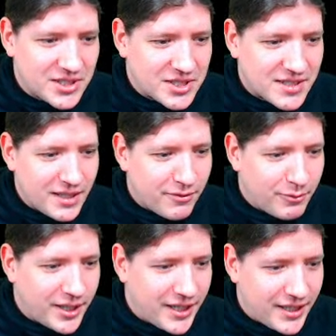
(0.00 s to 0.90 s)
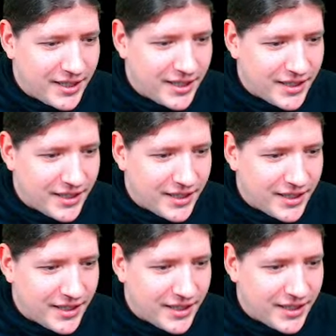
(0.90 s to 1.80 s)
FYI, like
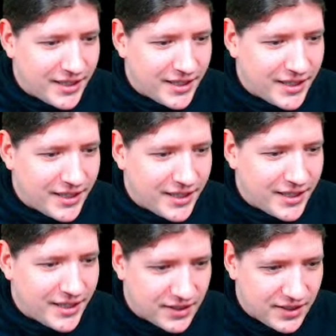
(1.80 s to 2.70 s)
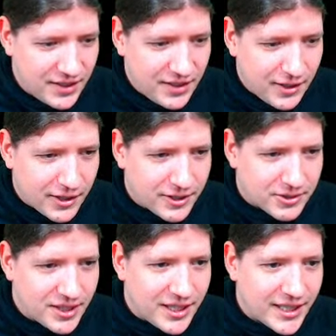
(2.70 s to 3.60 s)
I literally
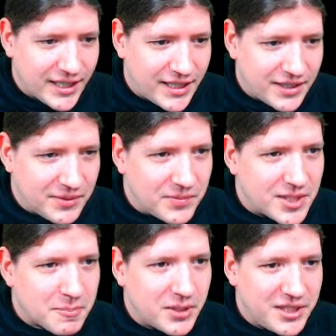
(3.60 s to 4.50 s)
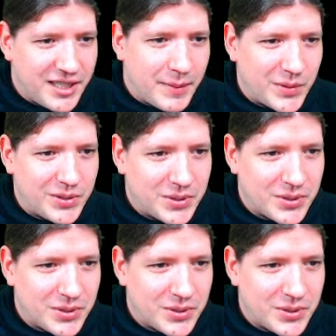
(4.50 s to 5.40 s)
like split it up into the
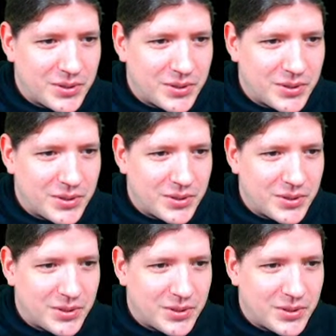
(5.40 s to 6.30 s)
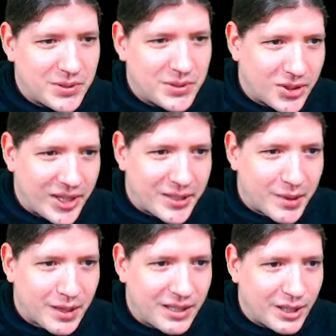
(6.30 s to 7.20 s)
smallest possible units I could
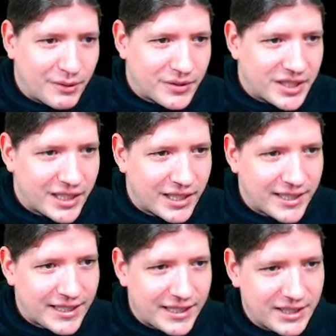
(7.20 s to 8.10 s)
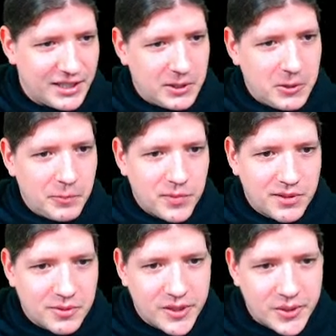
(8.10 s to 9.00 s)
think of, and then like
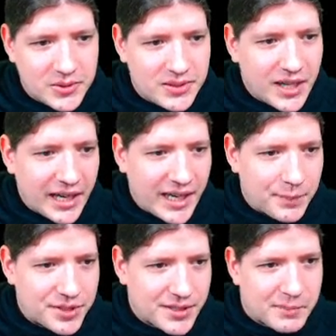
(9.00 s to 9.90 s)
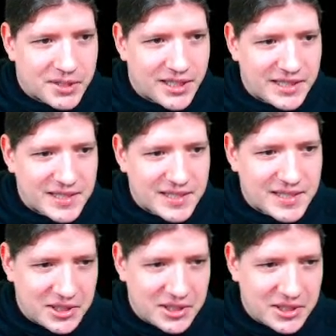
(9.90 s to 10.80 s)
wrote a couple simple tests for
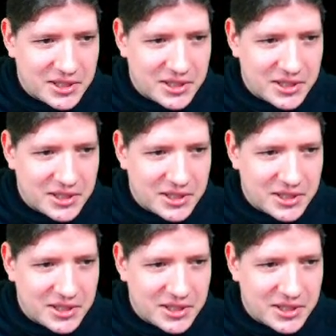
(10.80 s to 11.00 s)
each